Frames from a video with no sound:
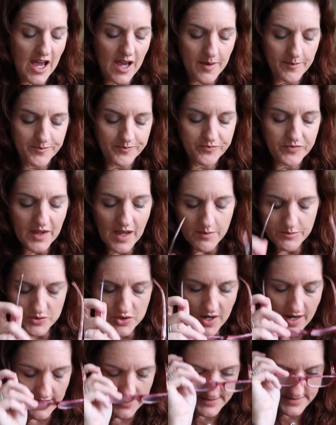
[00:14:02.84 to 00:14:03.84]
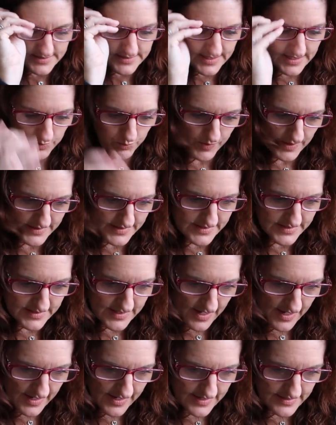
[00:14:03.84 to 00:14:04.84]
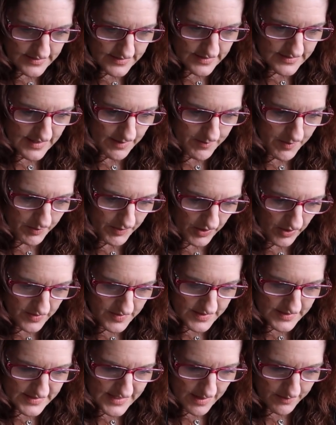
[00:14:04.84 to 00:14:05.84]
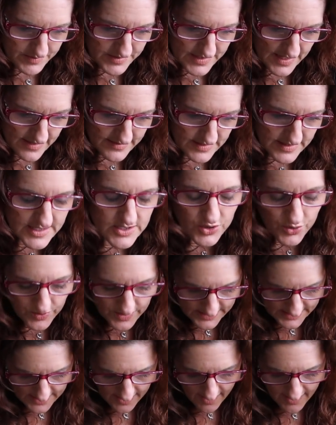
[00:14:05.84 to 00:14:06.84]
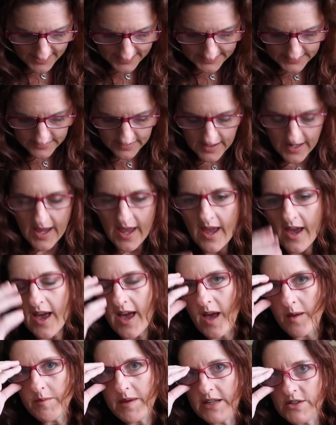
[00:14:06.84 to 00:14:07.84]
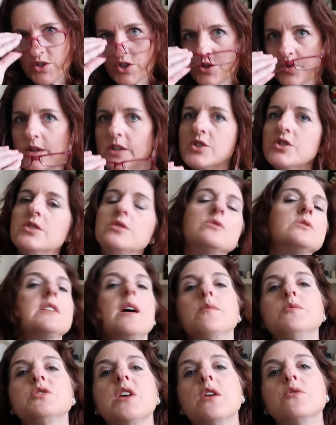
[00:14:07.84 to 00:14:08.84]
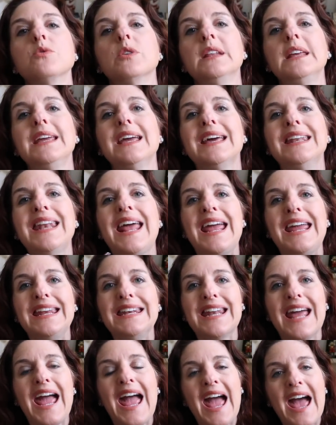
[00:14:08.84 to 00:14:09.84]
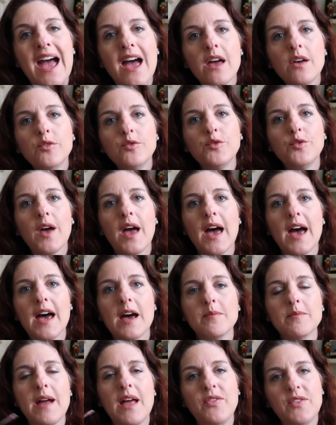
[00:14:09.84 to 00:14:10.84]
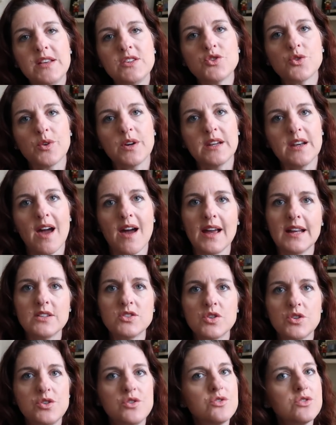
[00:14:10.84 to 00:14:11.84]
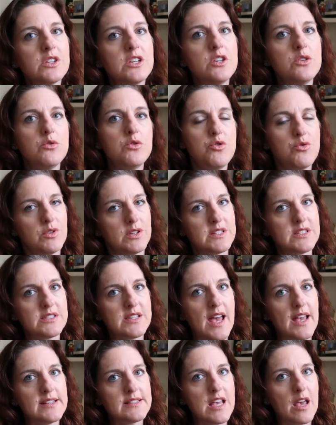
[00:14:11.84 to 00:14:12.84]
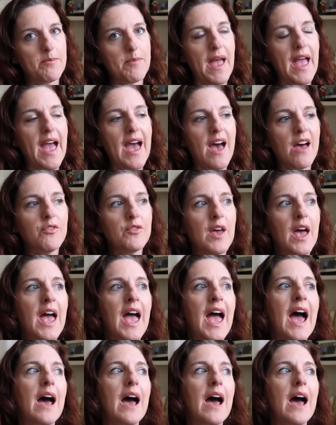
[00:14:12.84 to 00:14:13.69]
I'm trying to see what size, because I've been wearing the same size. These are a 9. In street shoes, I'm generally an 8.5, and these are a 9. So usually you could size up a half.